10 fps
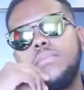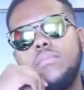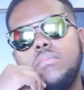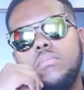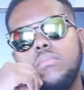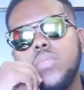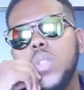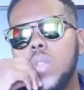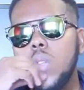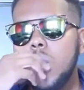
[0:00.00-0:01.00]
So
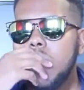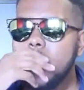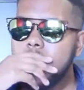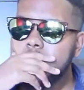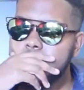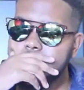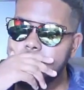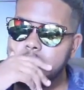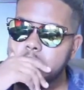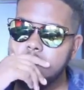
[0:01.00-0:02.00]
what other advice would you
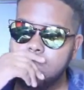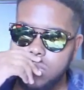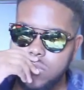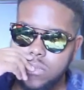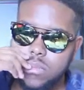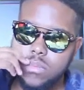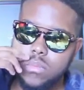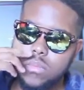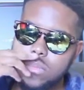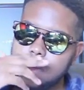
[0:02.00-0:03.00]
give the
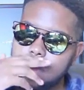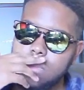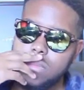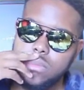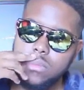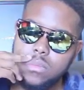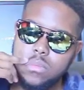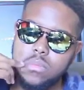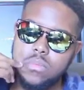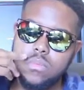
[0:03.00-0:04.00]
upcoming house
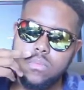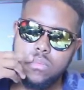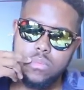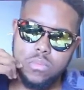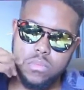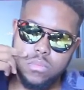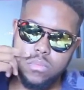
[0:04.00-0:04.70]
music producers?